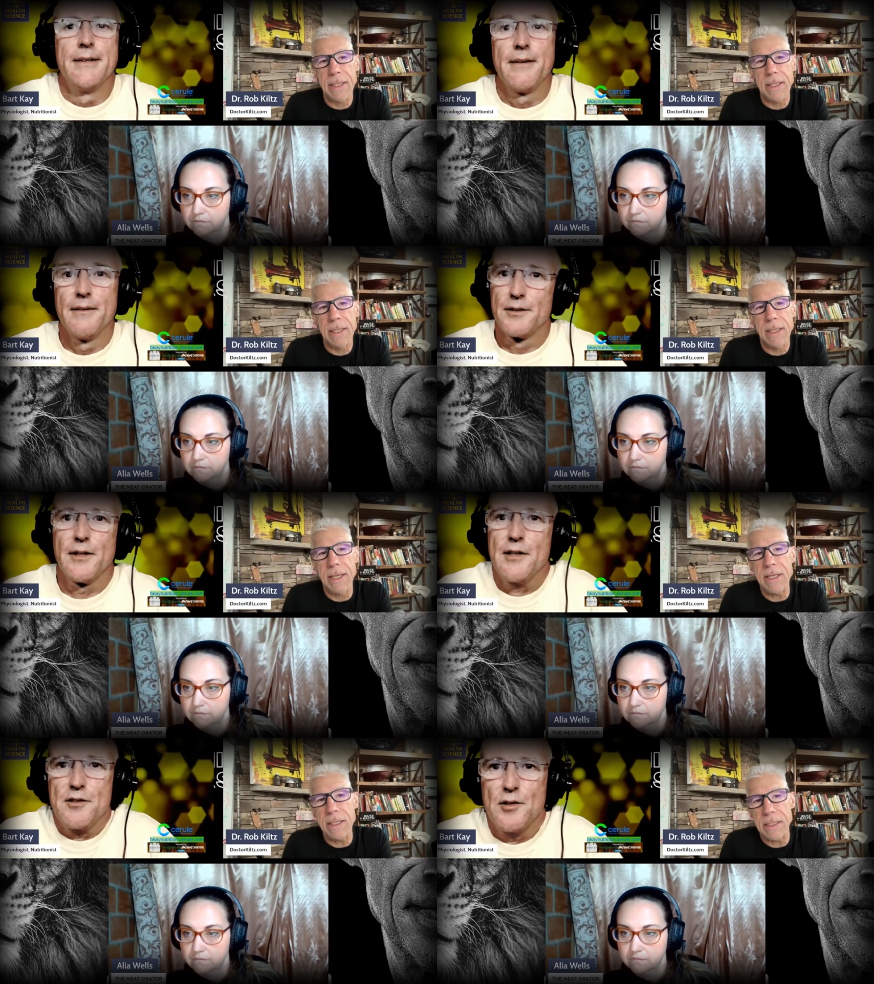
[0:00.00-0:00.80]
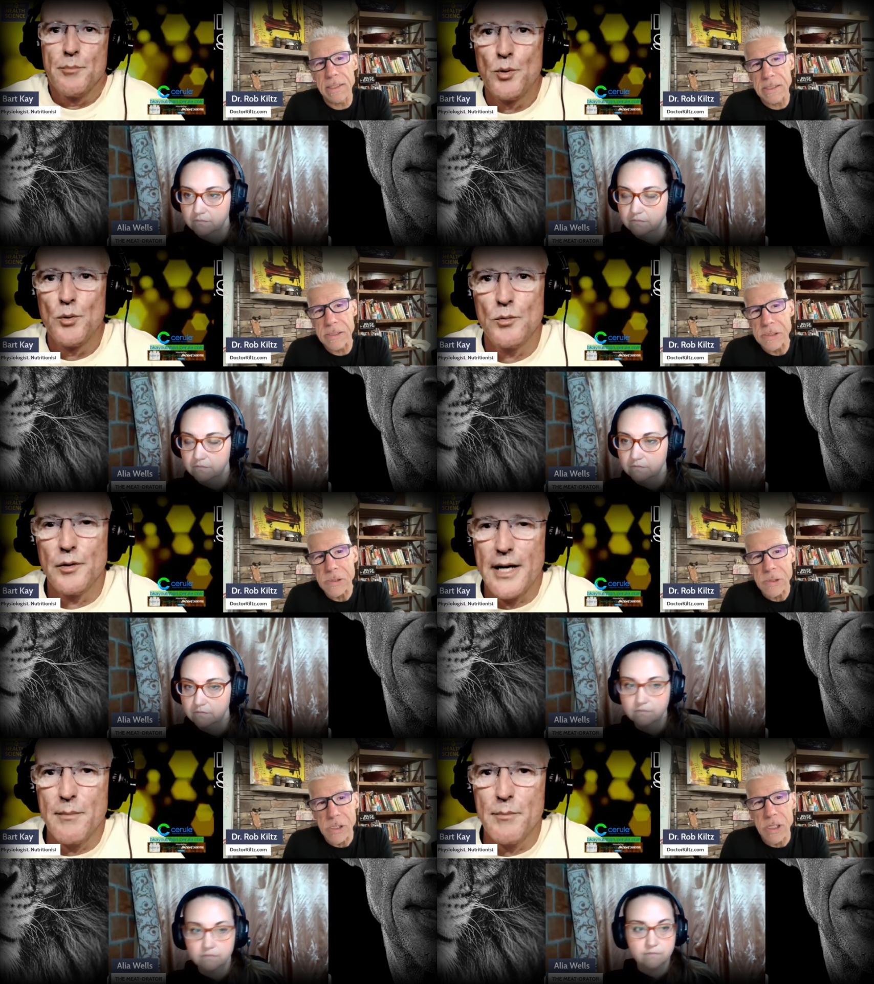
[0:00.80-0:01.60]
Speaker 1: So that's the simple
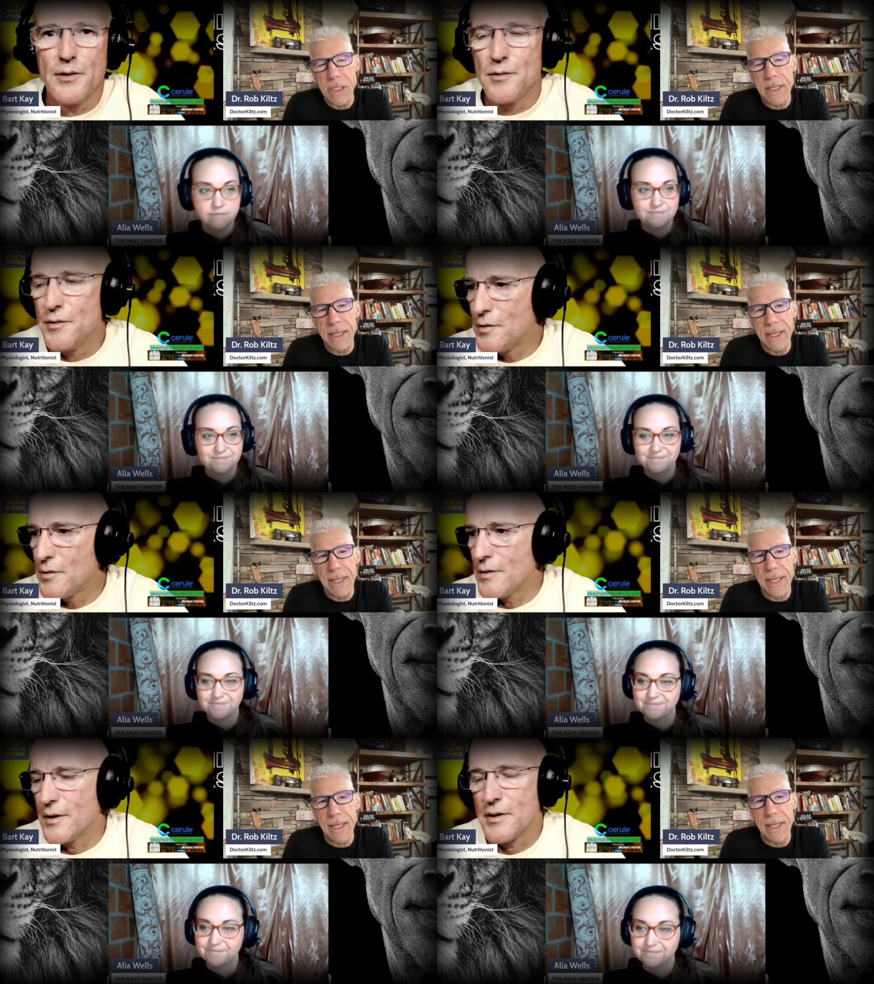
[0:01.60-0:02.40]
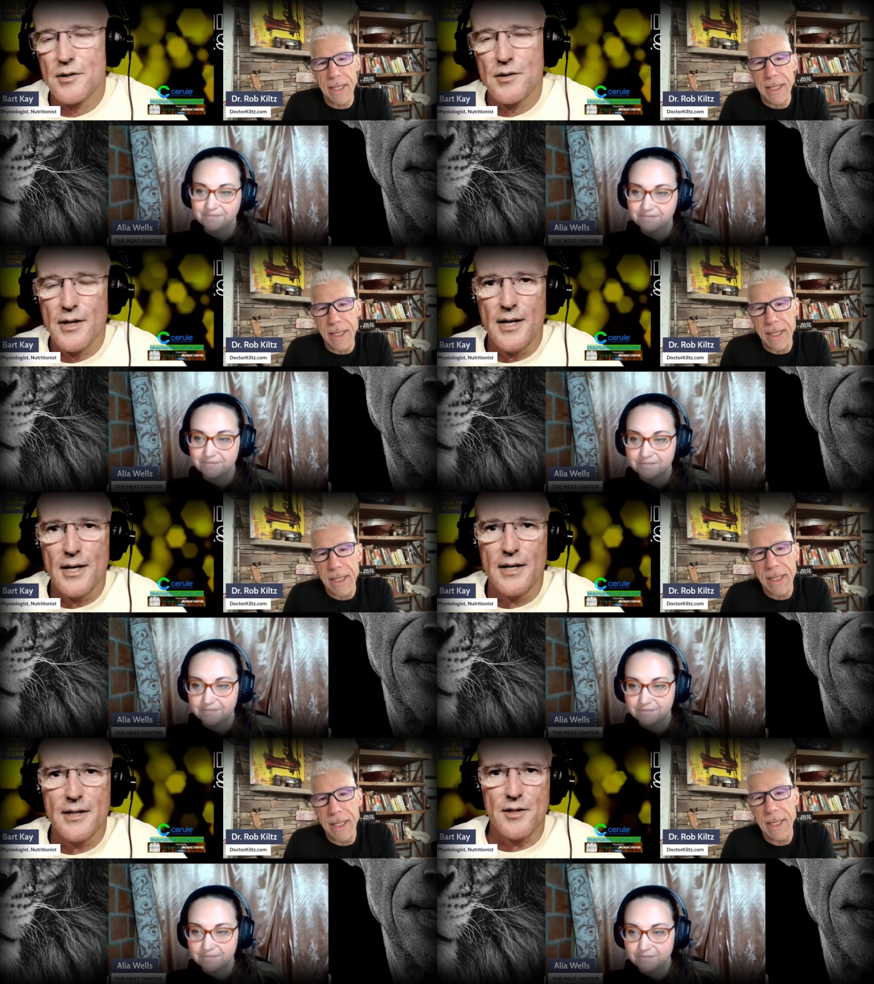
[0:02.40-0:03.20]
layman's
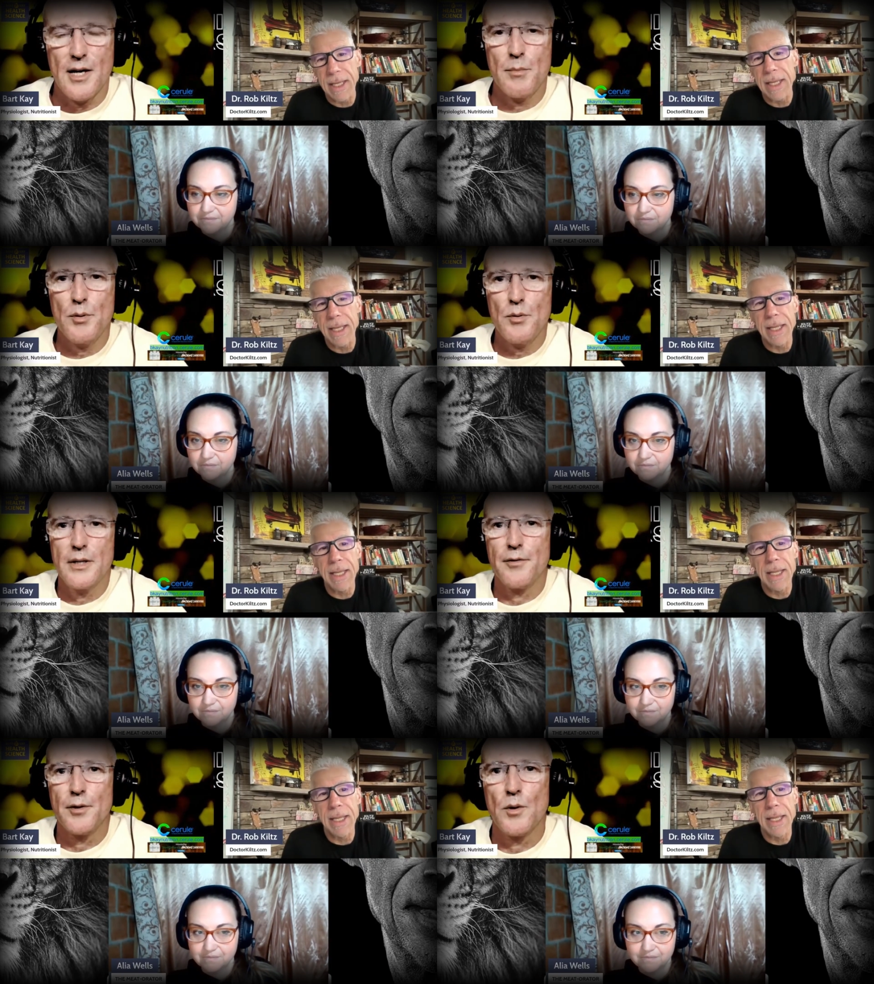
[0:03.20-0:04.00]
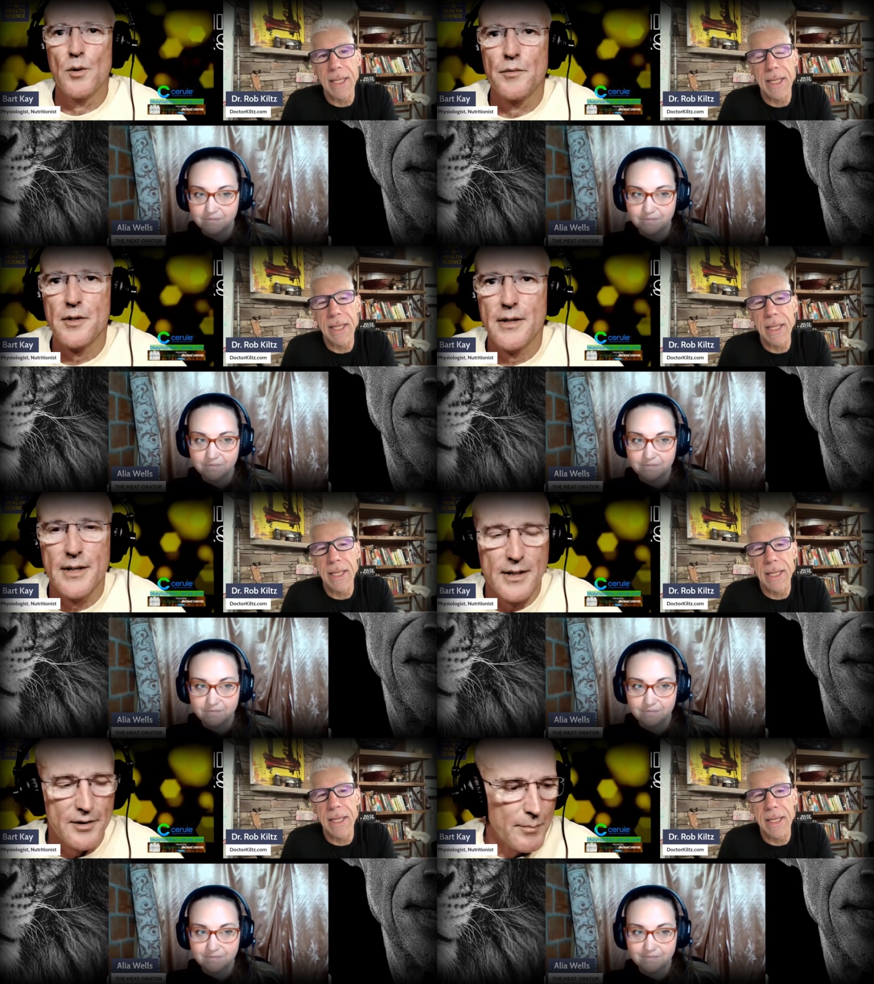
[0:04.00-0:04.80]
example. And if you want
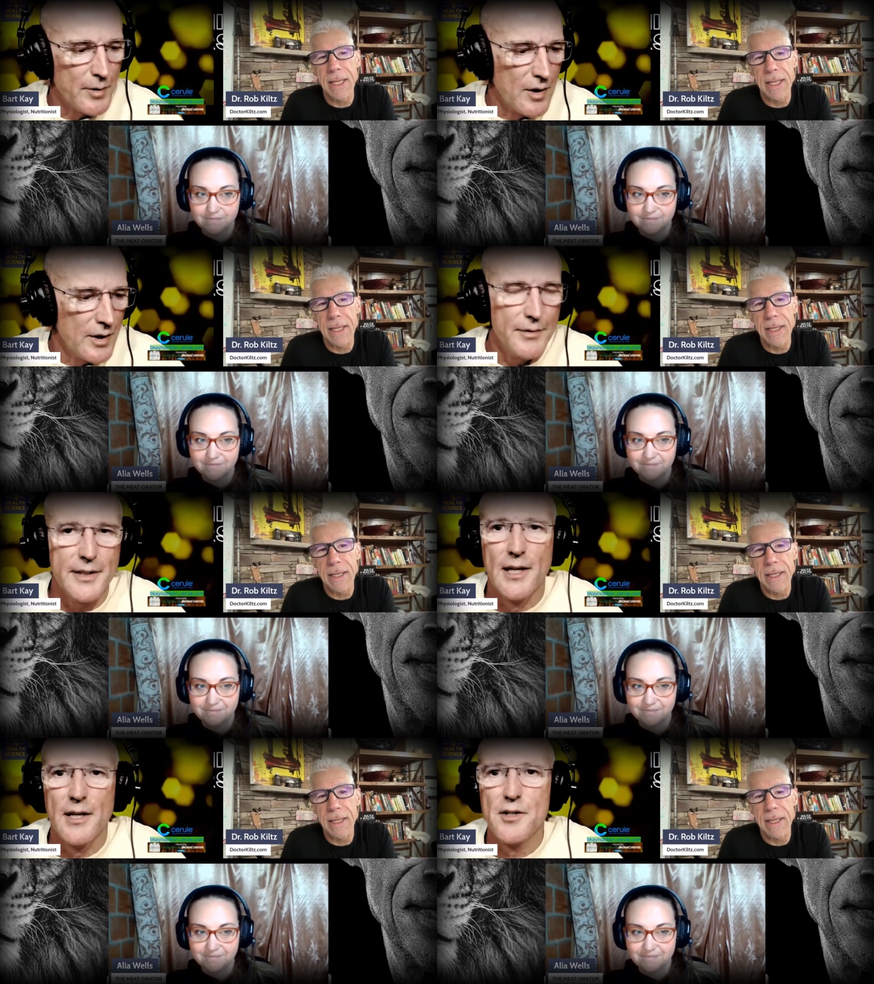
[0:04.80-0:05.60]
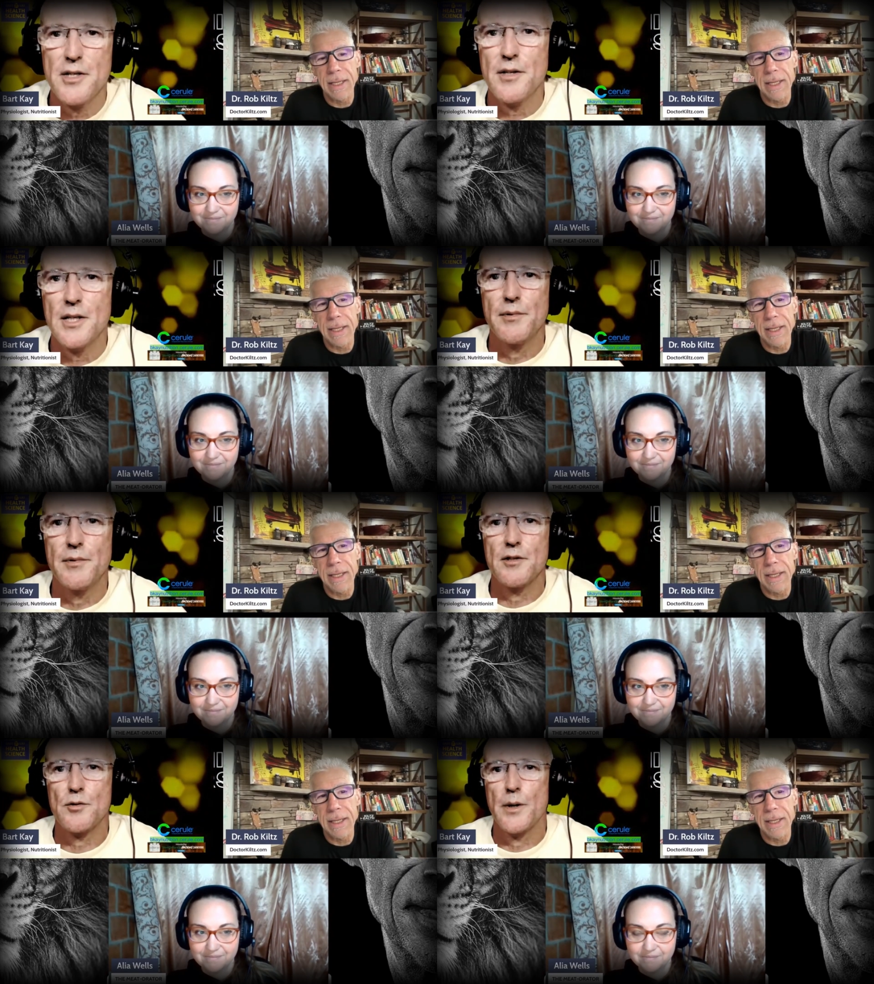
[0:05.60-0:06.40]
some kind of analogy, think of it
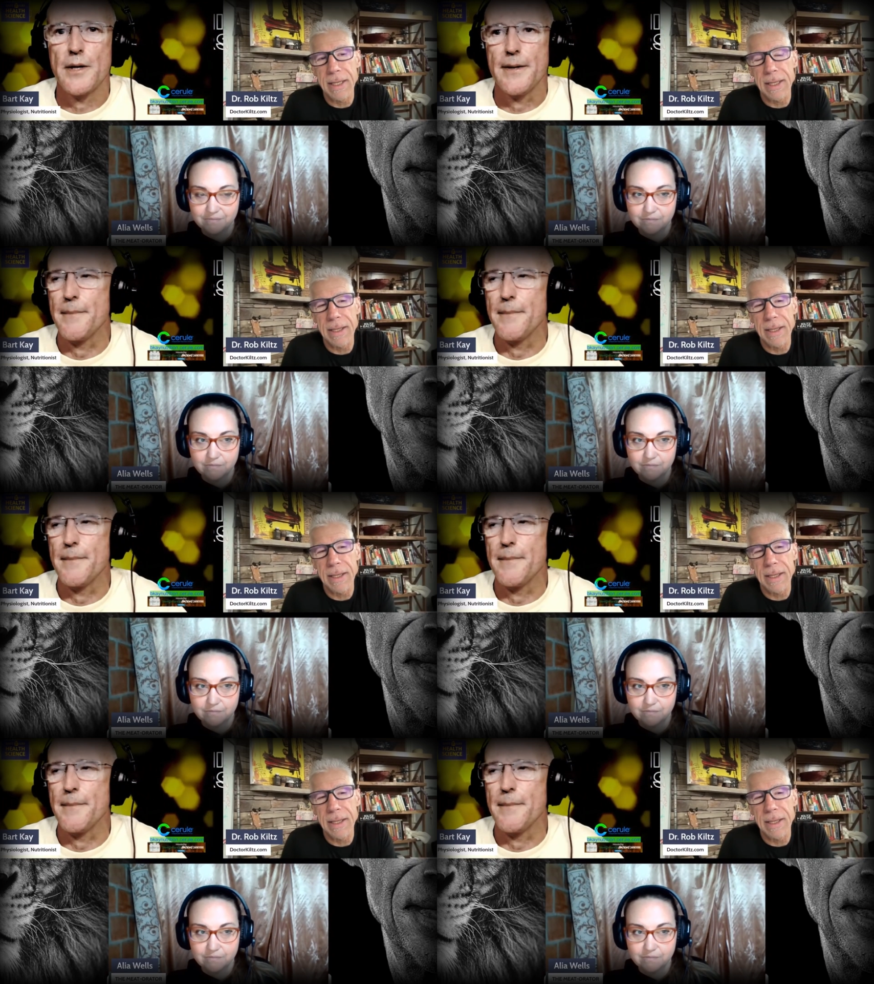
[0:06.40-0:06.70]
this way.